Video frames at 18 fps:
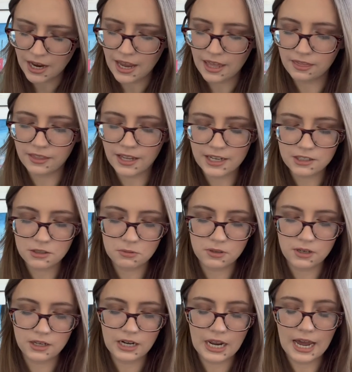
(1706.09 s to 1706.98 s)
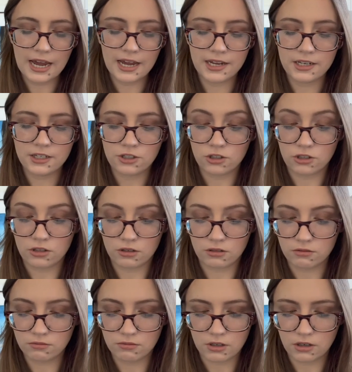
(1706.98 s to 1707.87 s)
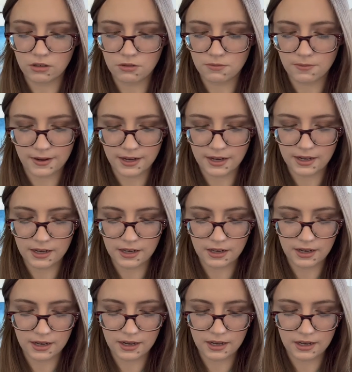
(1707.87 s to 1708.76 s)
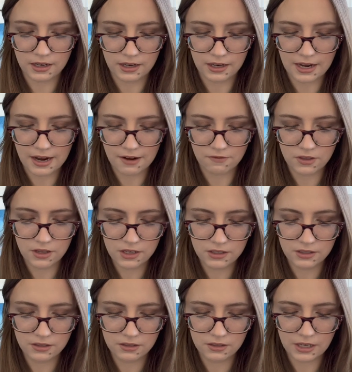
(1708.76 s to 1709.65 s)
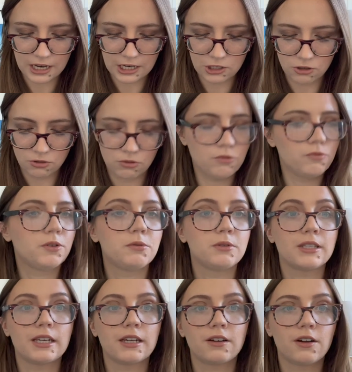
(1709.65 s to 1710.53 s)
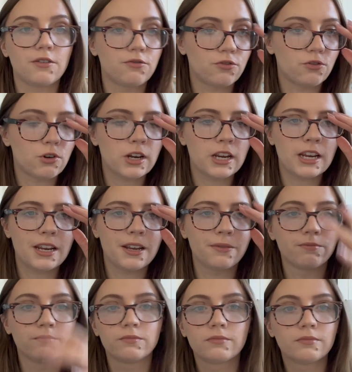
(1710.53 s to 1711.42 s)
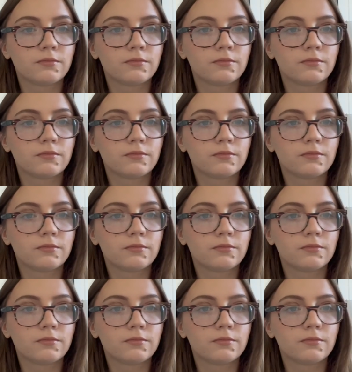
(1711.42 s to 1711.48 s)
And last one, I don't know why I have this. I don't know if it was like a free,